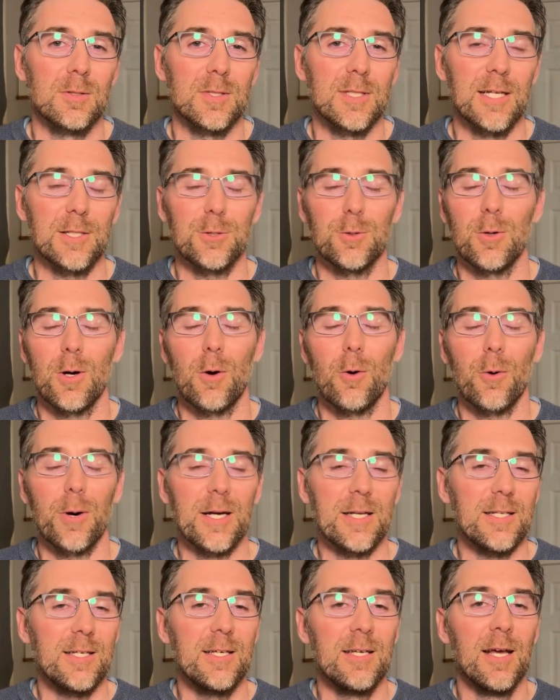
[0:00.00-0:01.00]
that you are
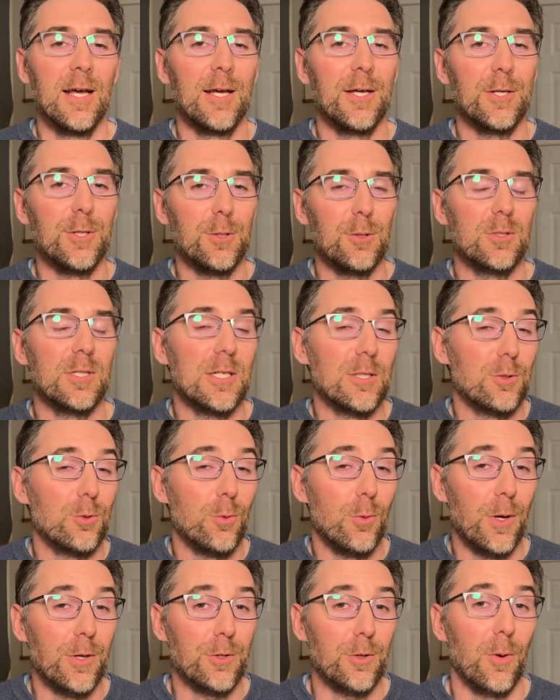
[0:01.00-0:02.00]
already using to
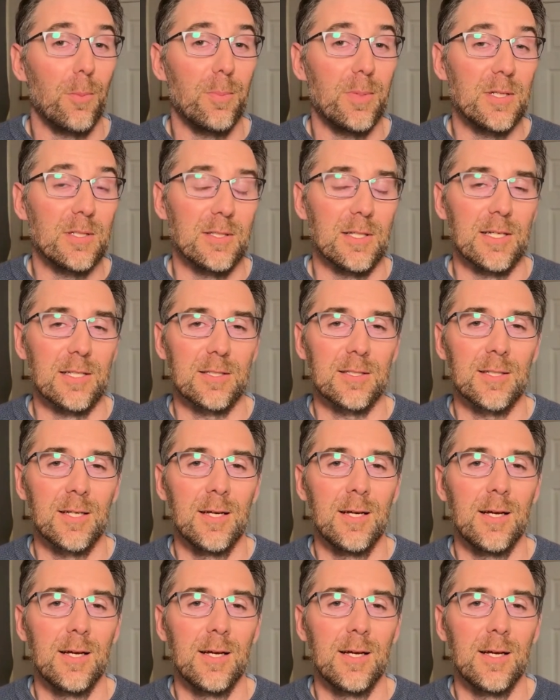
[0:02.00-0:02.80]
run your business.